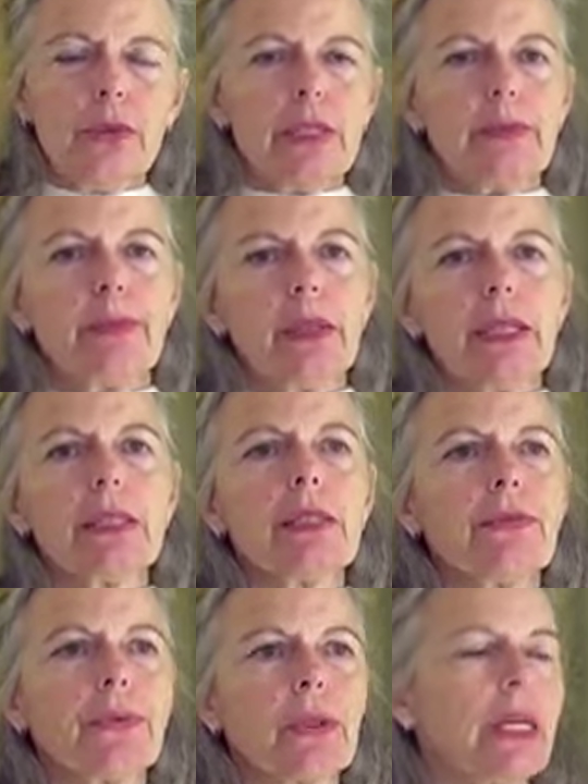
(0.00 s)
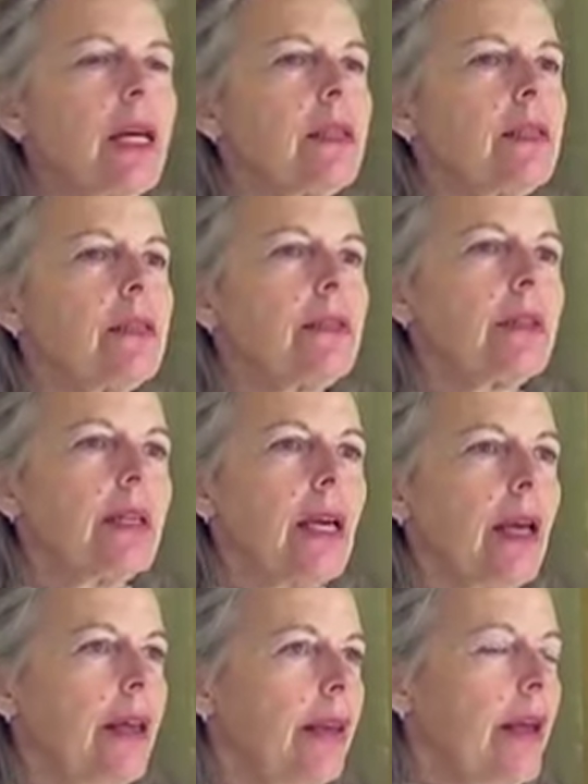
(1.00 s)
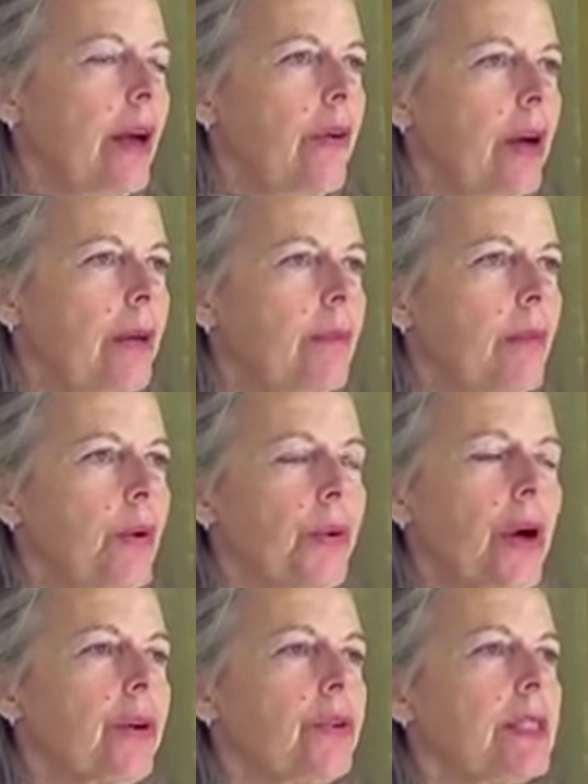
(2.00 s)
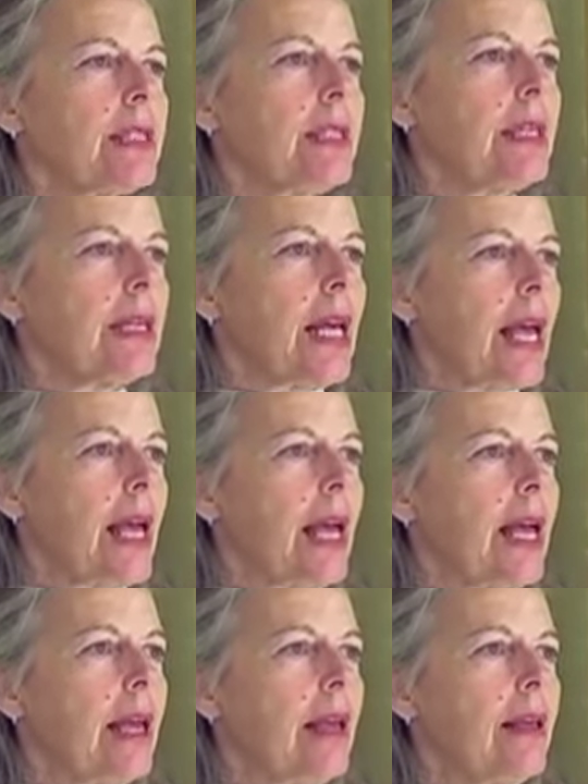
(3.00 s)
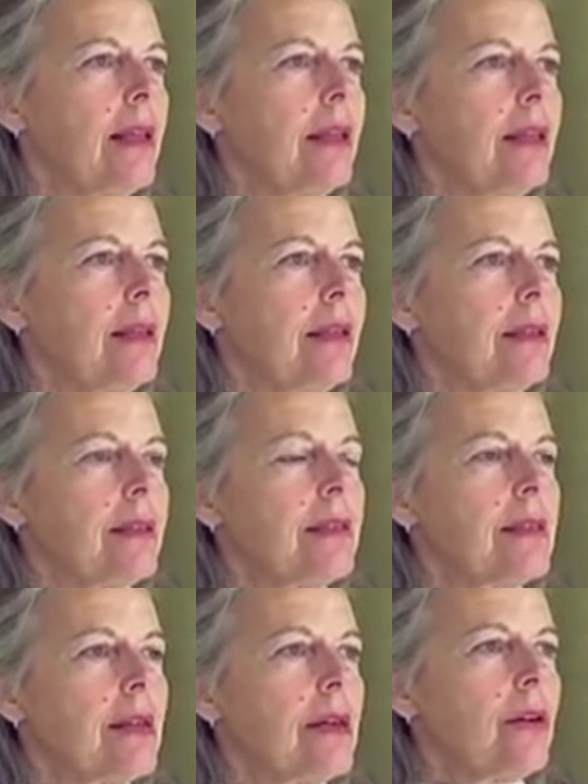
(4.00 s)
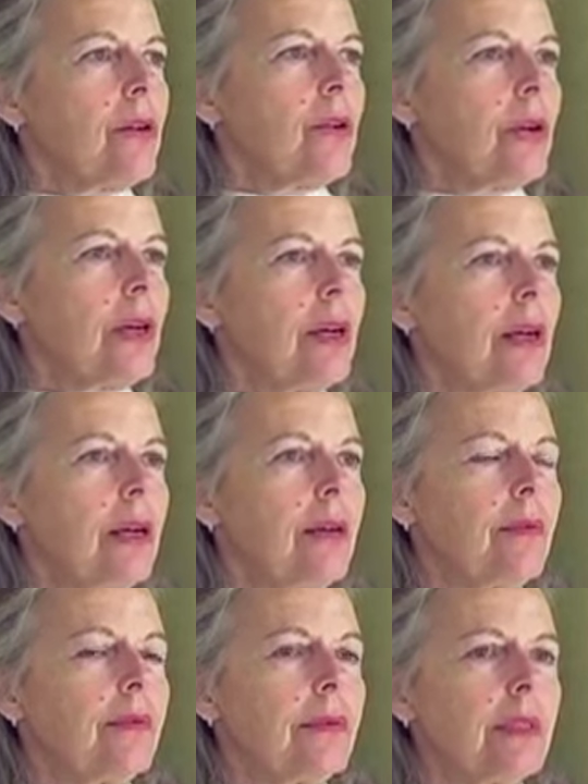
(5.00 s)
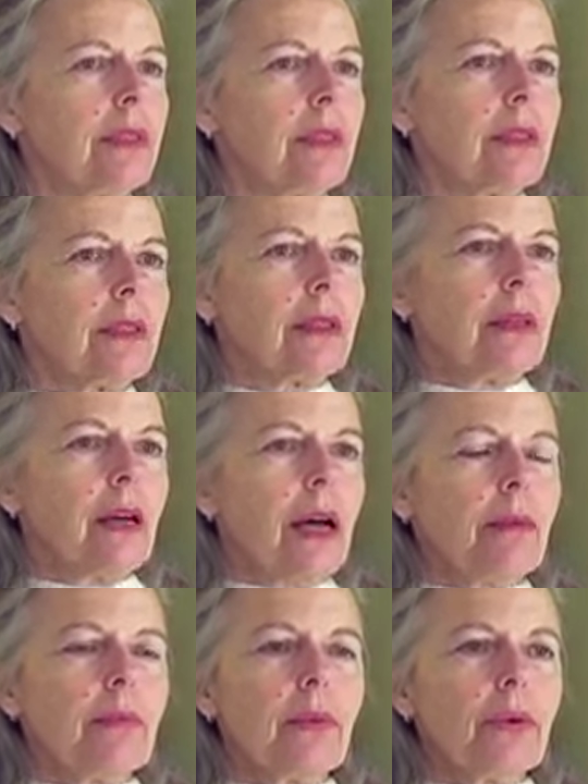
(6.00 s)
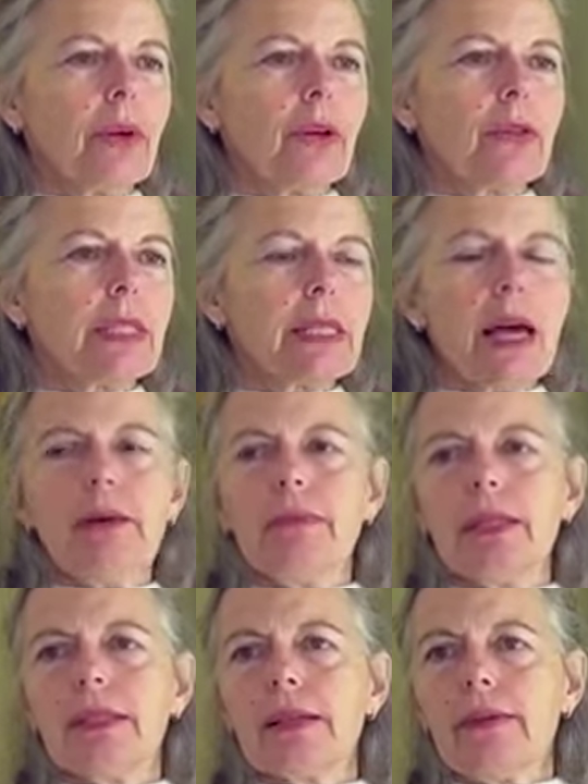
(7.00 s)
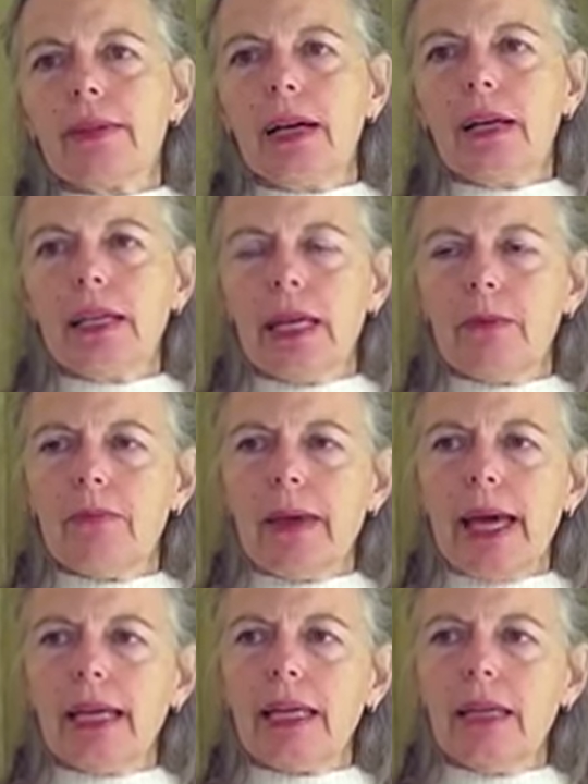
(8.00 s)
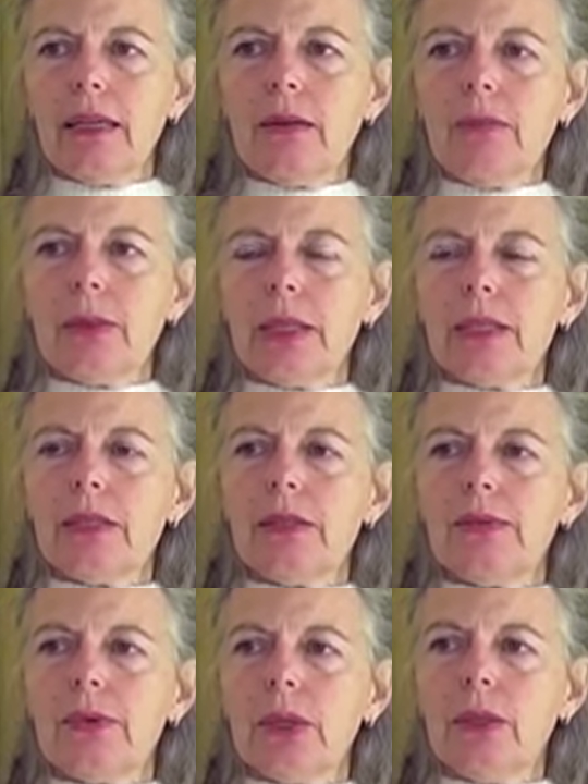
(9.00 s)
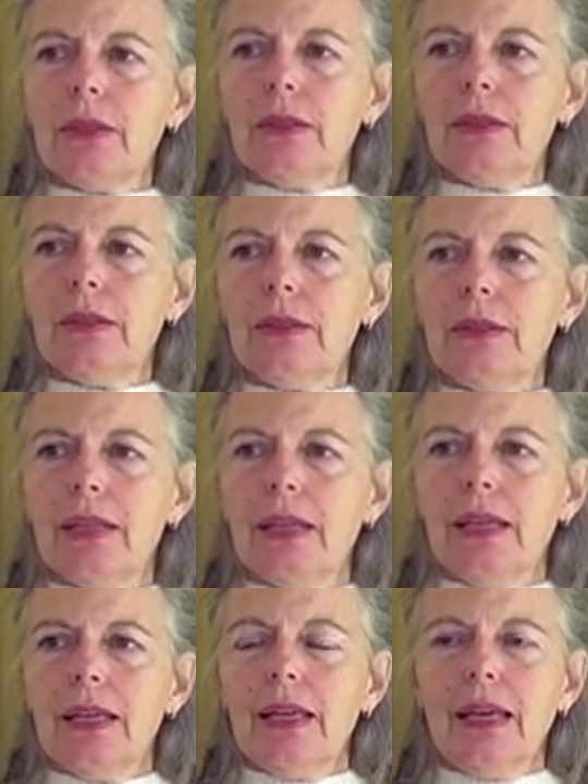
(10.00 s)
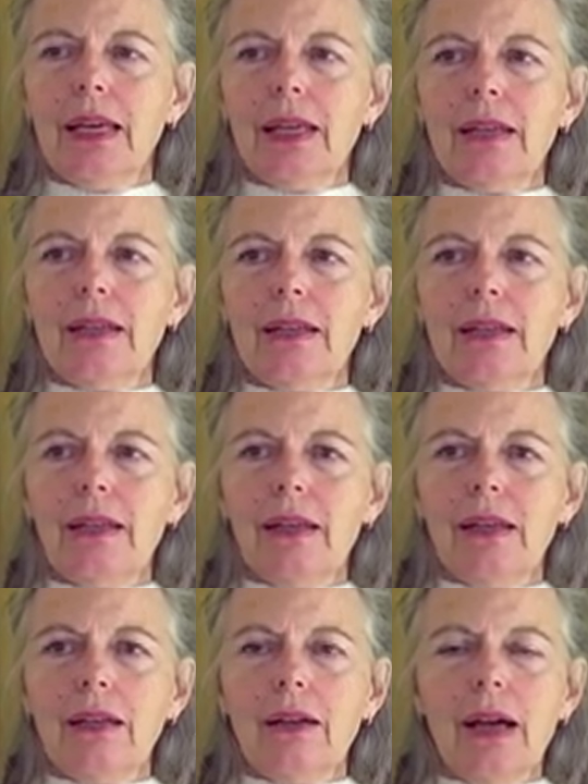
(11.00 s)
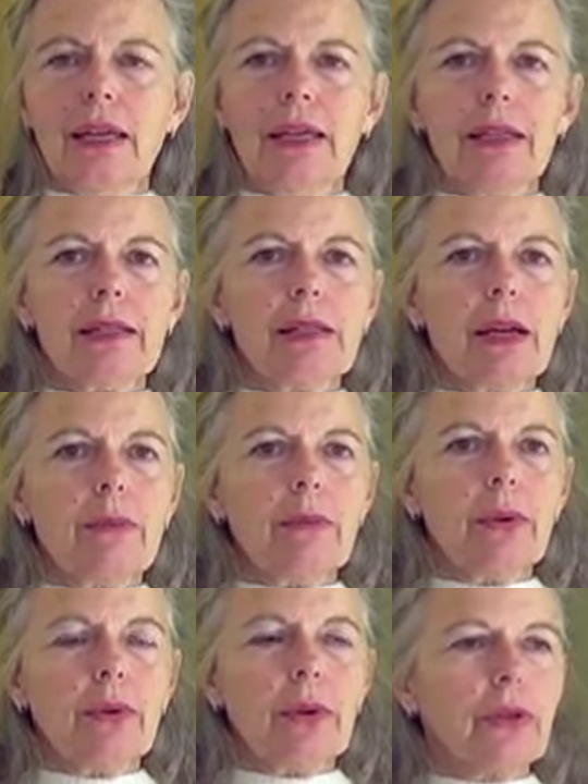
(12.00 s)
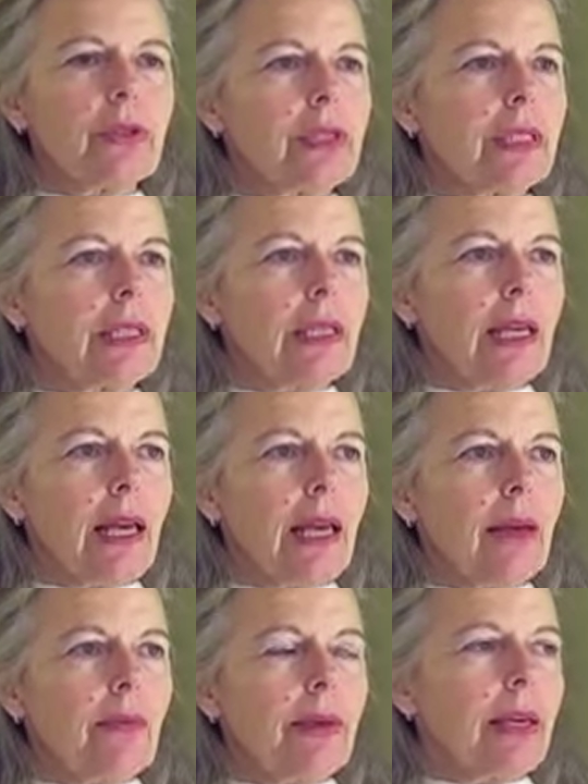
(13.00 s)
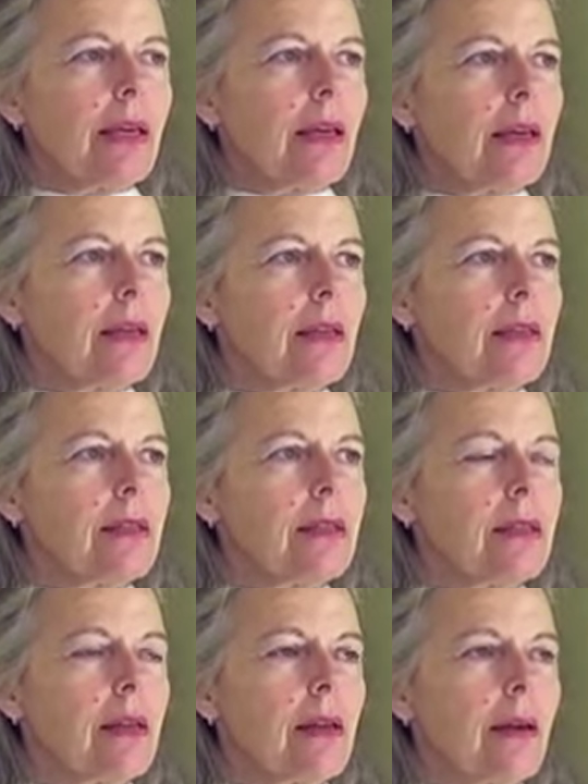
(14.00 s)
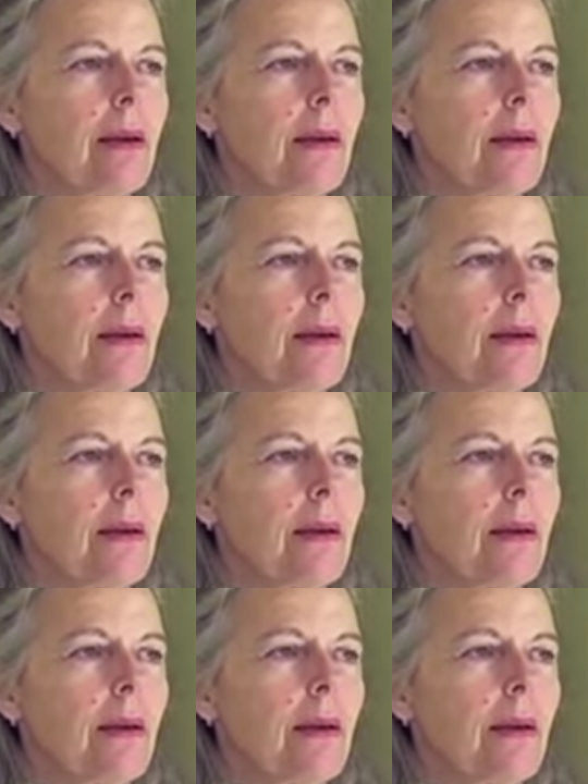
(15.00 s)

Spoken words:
was blissful yesterday and now I'm morose today. So I'm morose, that means I've got to get back into blissful. And I guess I'm morose today because